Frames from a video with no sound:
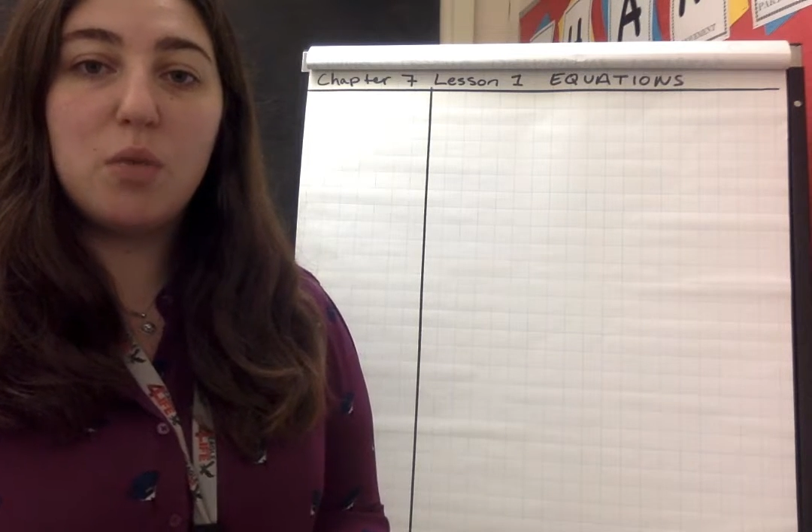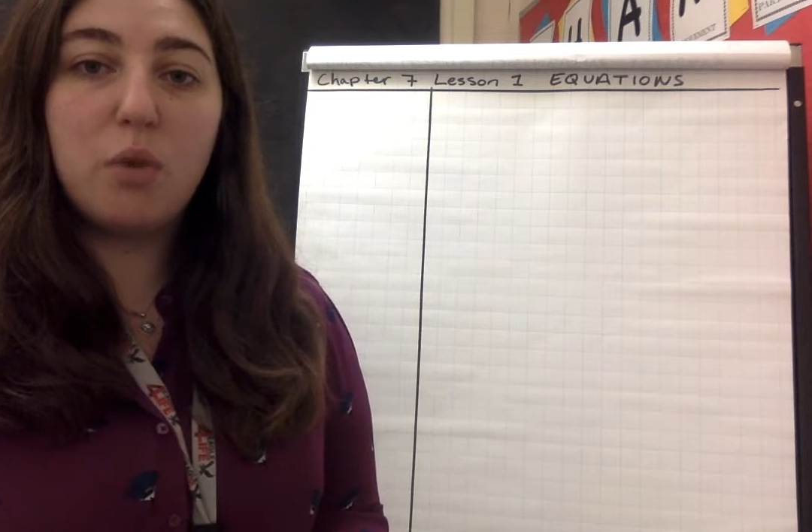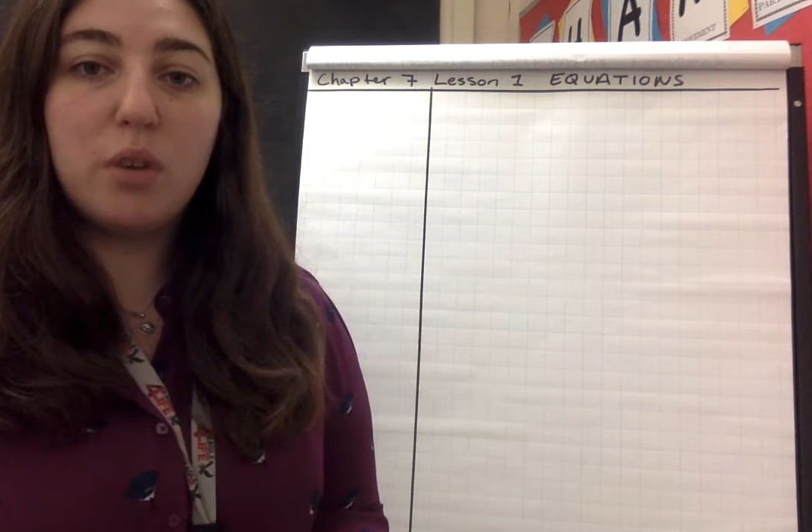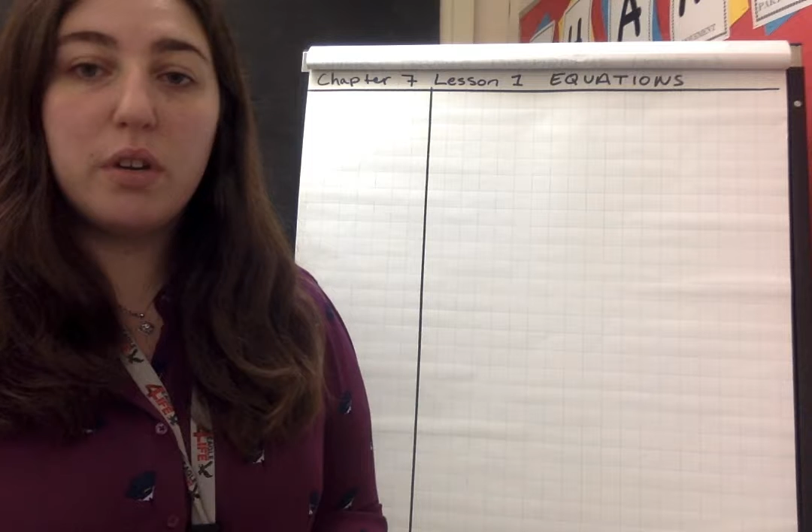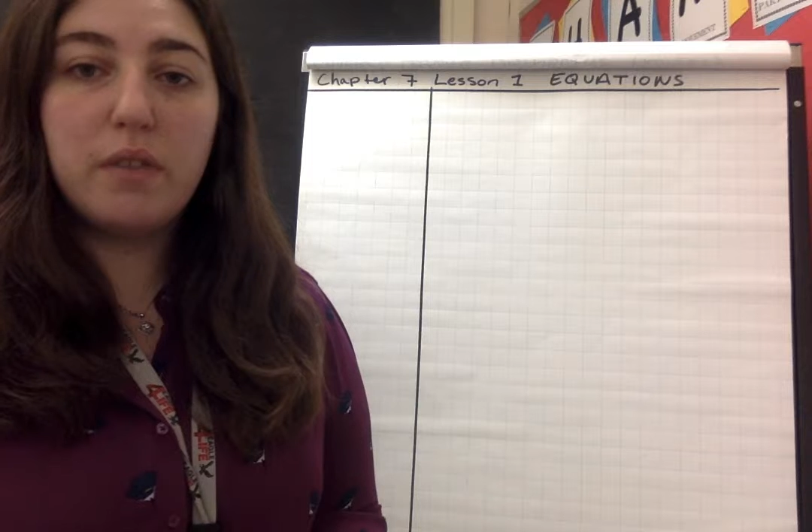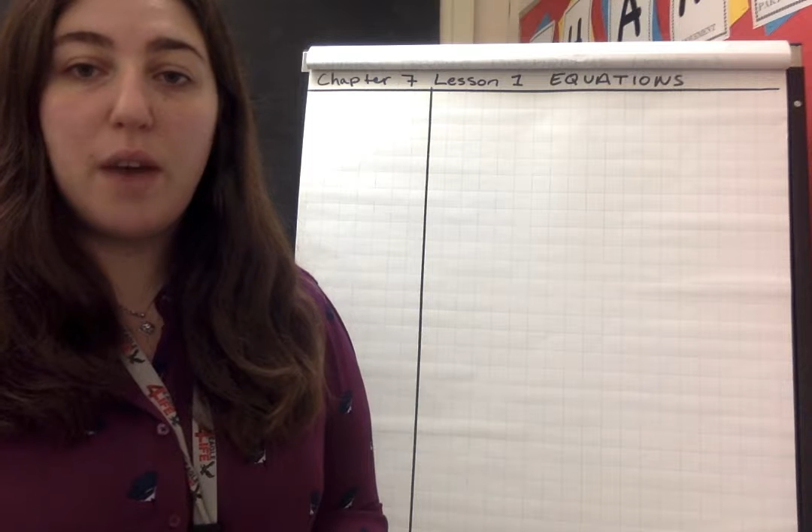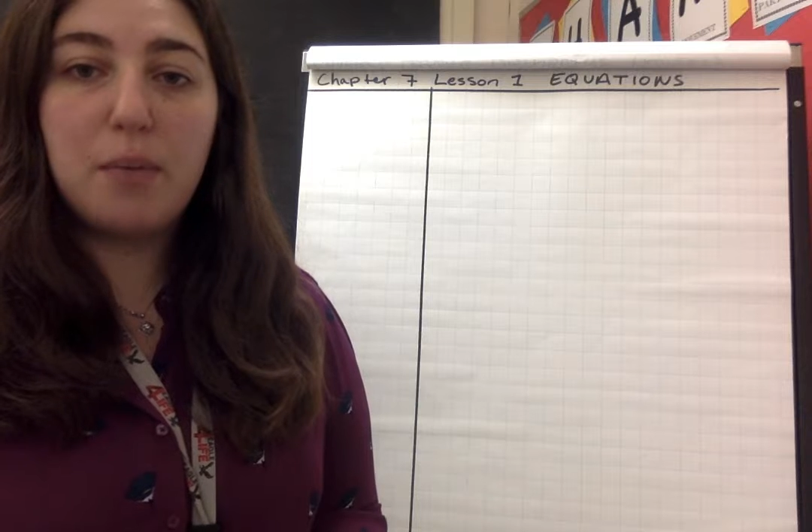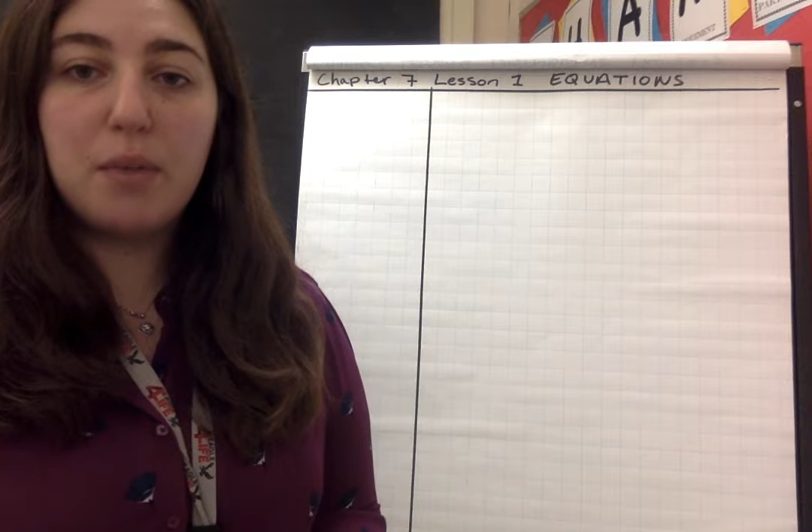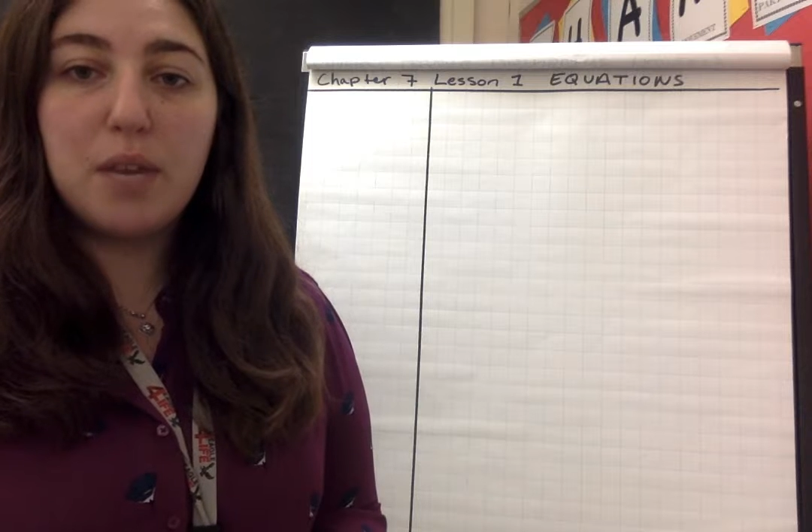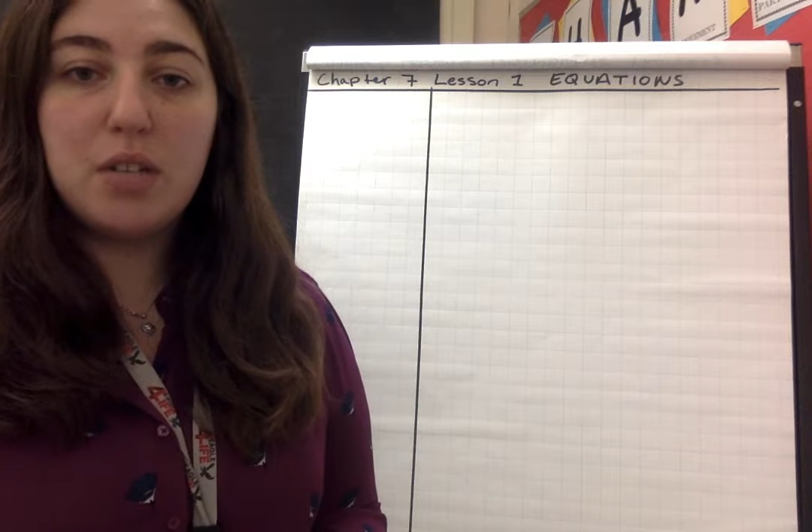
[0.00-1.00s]
order of
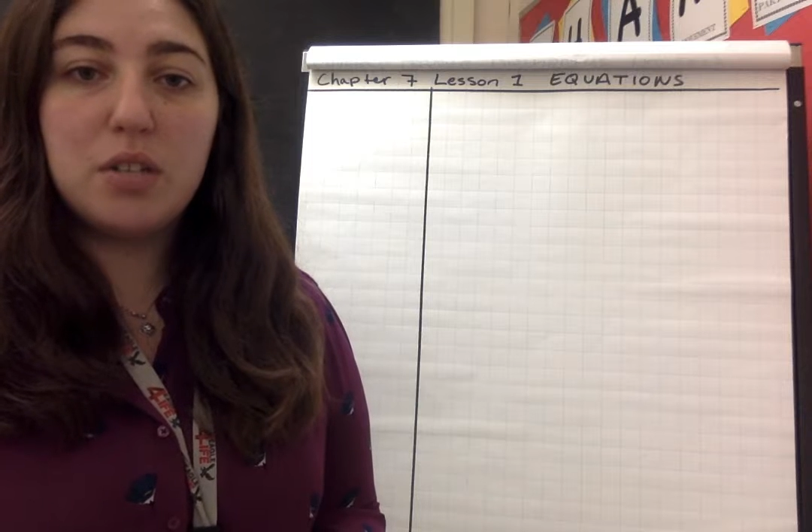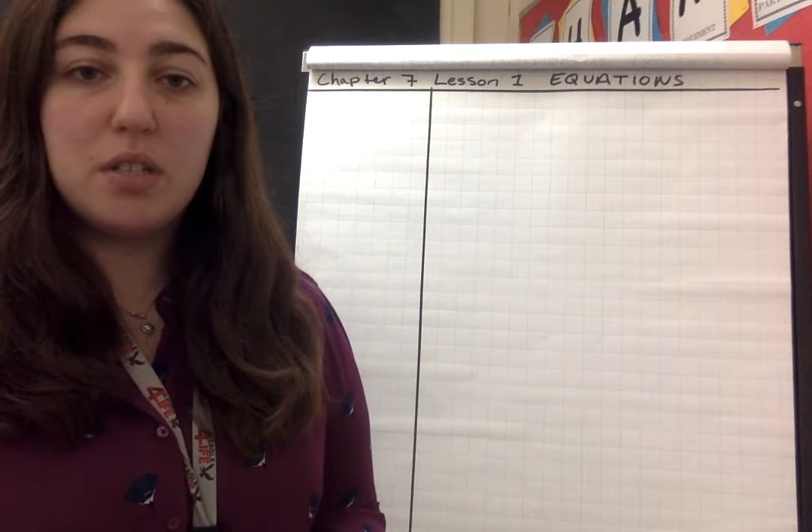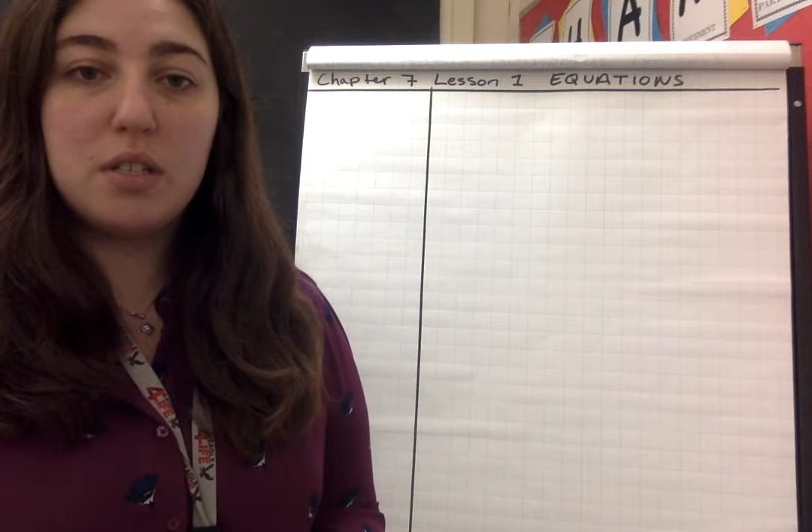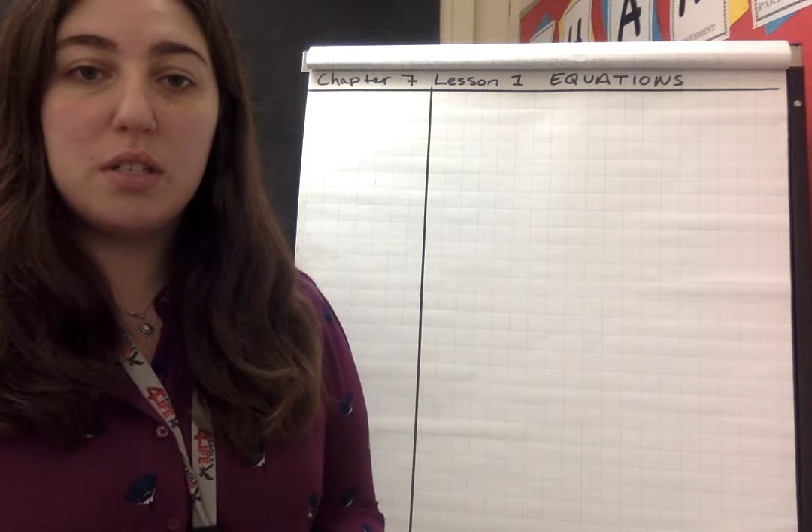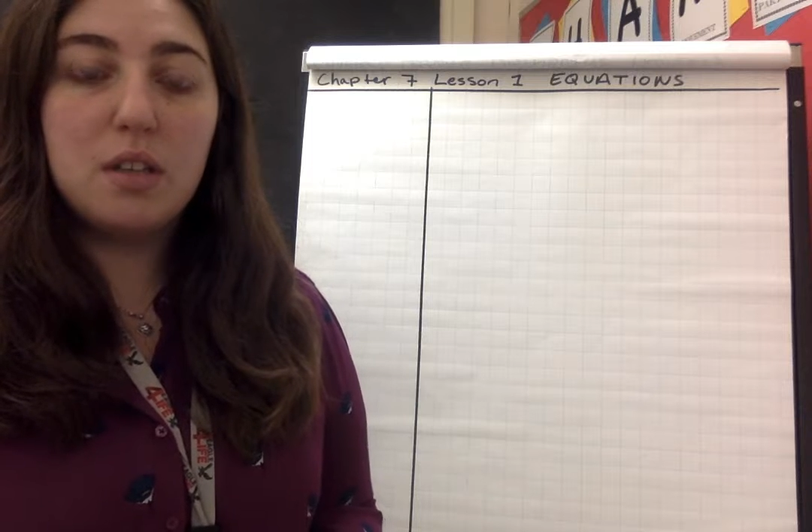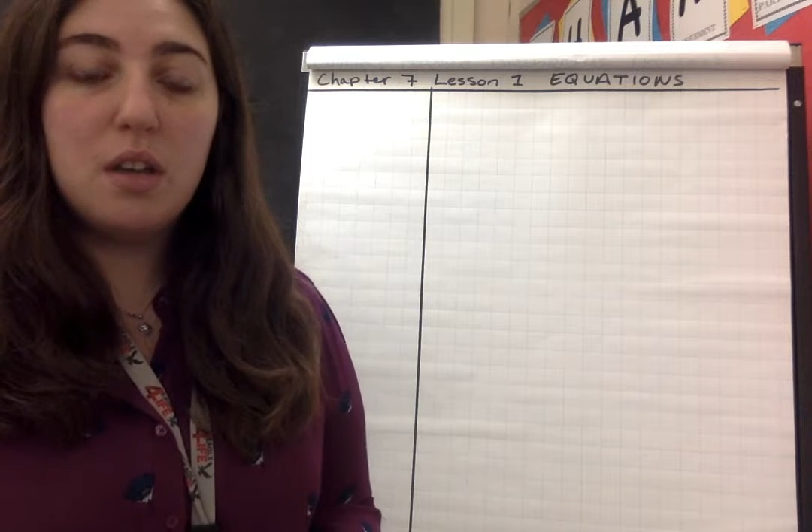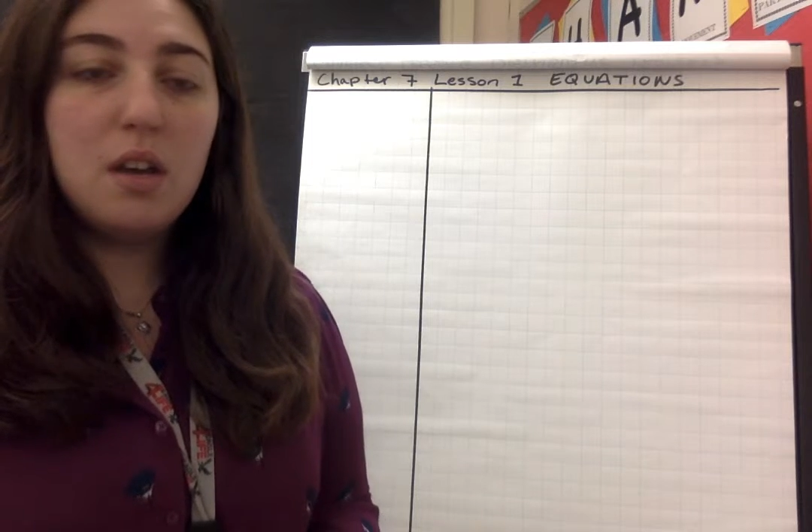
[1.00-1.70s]
operations.